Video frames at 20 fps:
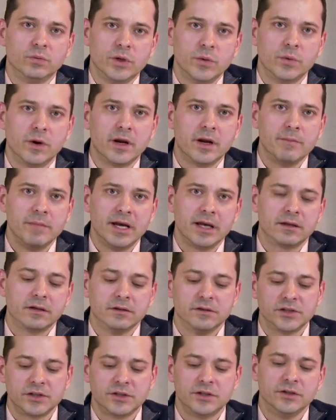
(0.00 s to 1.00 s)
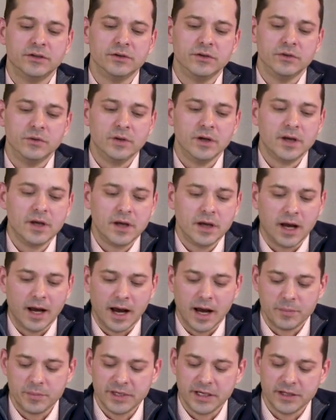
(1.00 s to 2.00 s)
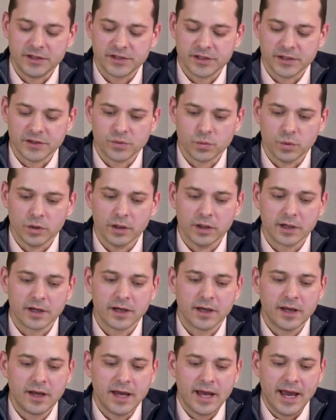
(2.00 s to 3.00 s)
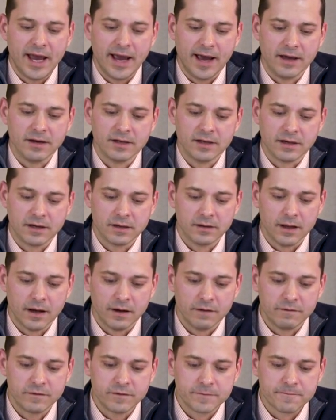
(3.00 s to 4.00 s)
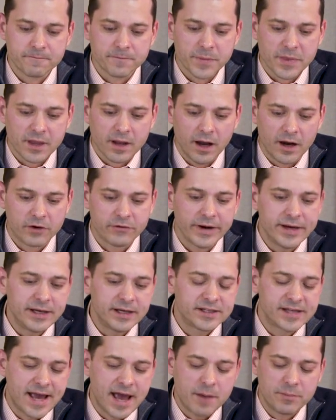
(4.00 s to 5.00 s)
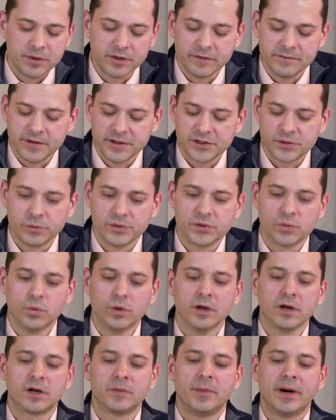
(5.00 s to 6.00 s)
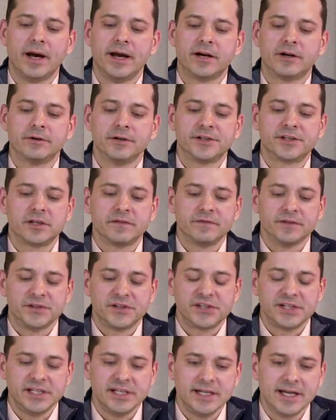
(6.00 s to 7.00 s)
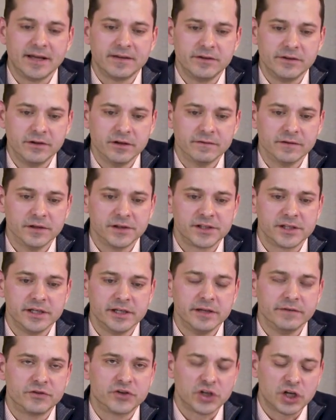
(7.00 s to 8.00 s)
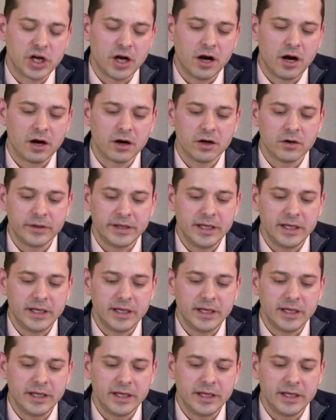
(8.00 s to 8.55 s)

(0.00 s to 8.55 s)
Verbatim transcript: We want to make those two pieces work hand in glove. A great example of this was work by Christopher Hsee at the University of Chicago.